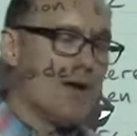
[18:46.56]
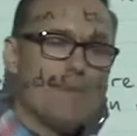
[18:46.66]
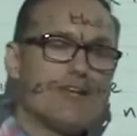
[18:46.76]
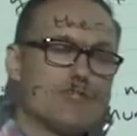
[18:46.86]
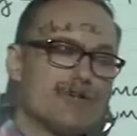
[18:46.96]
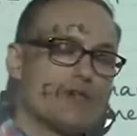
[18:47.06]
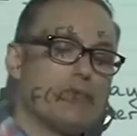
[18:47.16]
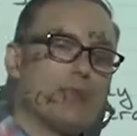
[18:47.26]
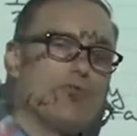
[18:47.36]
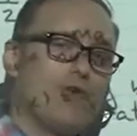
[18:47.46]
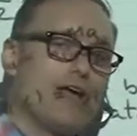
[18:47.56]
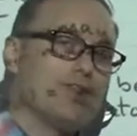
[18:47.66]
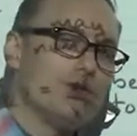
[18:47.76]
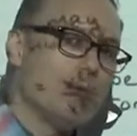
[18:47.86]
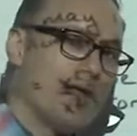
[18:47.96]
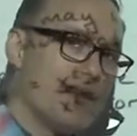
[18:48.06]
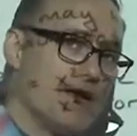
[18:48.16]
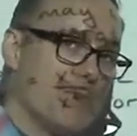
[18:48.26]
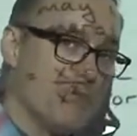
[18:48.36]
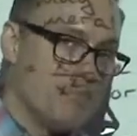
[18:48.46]
to make sure that we would find the
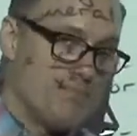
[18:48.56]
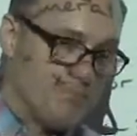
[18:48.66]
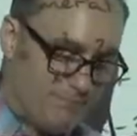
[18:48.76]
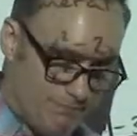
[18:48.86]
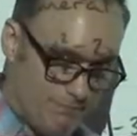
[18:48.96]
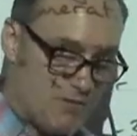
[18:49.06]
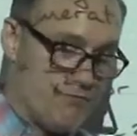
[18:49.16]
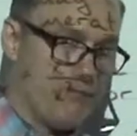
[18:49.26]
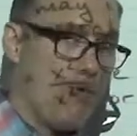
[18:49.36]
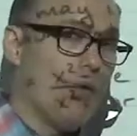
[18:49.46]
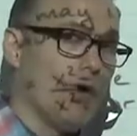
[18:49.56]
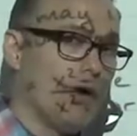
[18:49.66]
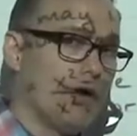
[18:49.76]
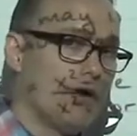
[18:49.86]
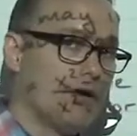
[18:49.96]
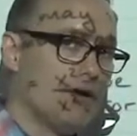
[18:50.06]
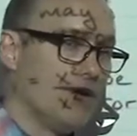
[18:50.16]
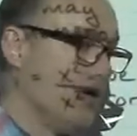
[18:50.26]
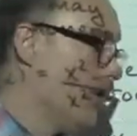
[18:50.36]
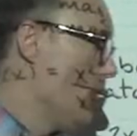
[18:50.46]
domain before
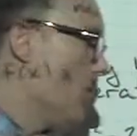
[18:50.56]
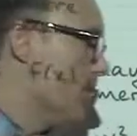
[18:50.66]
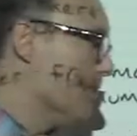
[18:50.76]
we